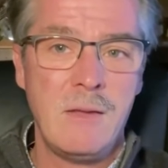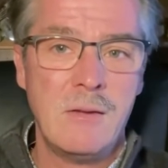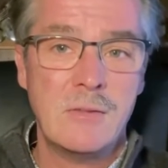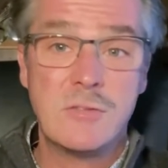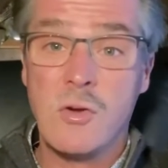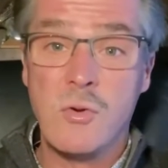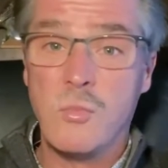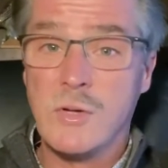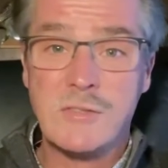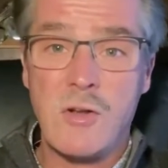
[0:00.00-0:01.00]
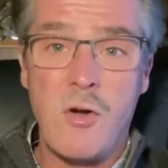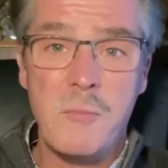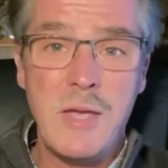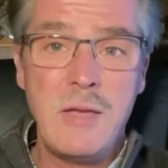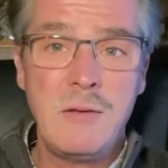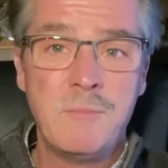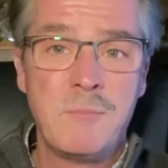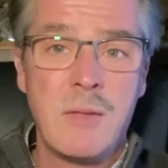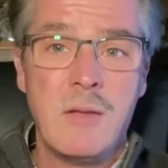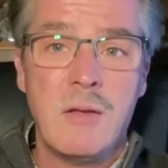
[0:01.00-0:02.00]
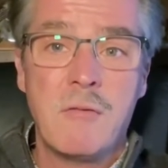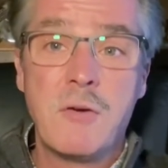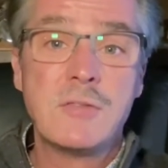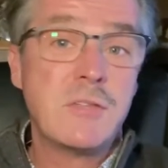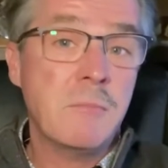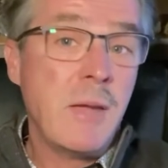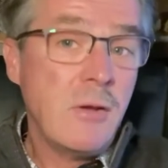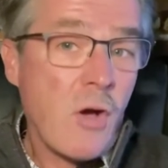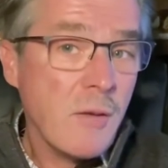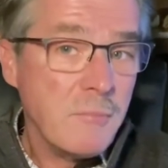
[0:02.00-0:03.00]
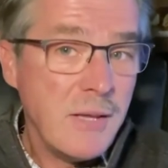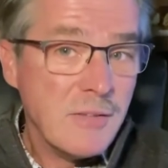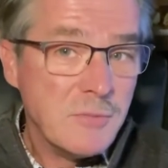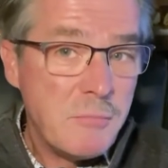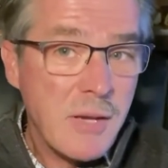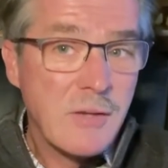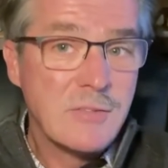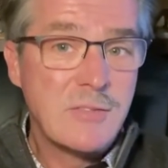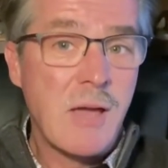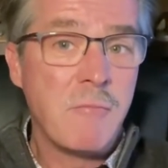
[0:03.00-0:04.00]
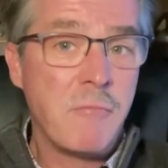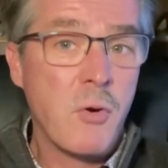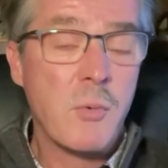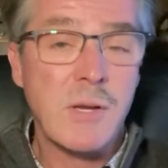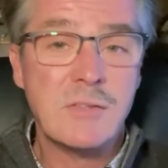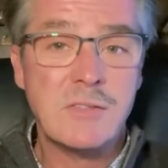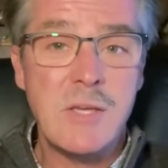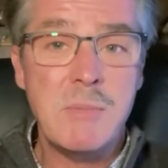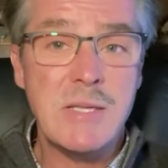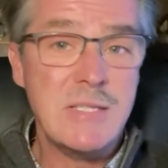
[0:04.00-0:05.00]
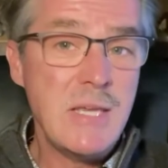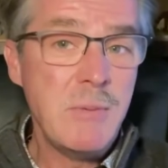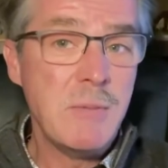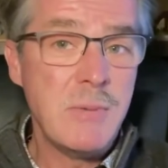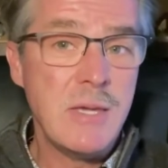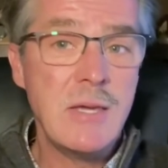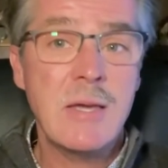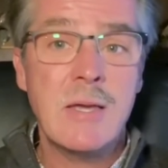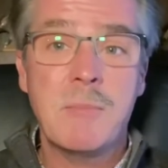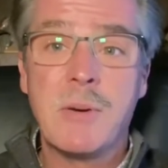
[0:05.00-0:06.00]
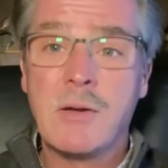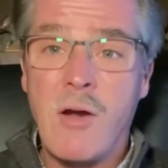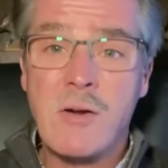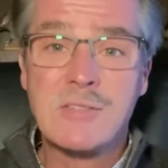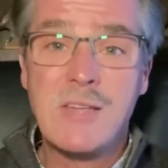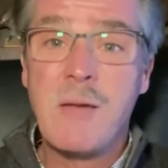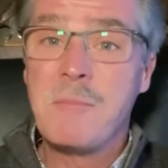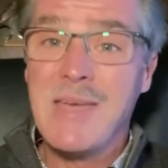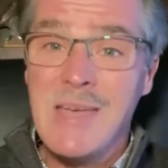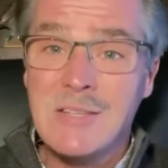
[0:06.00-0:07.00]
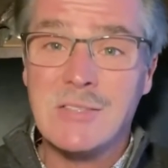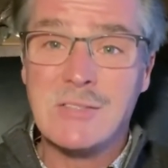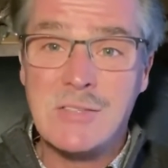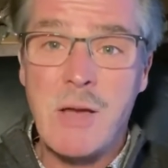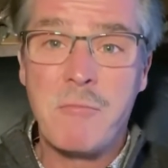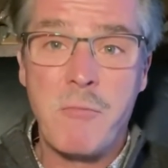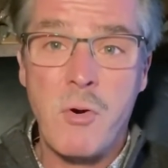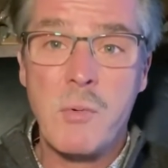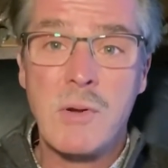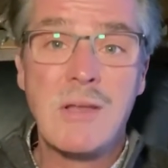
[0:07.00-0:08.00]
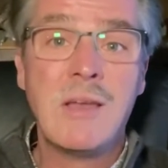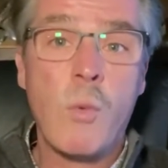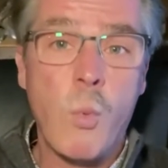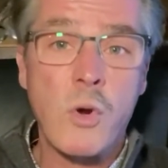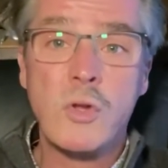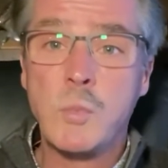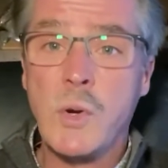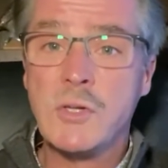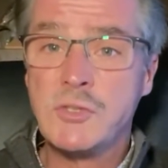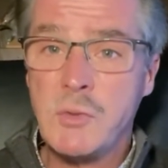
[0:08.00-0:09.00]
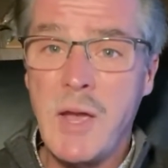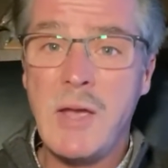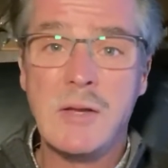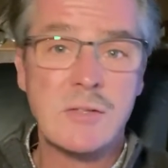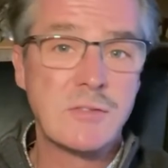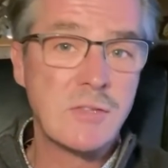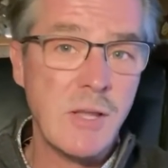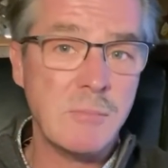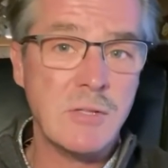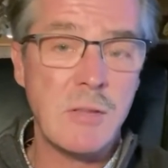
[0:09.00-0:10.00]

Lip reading: So what does it all mean? First, it may not be as big a step forward as CPTPP, but RCEP is a step forward in a world where trade has slipped in the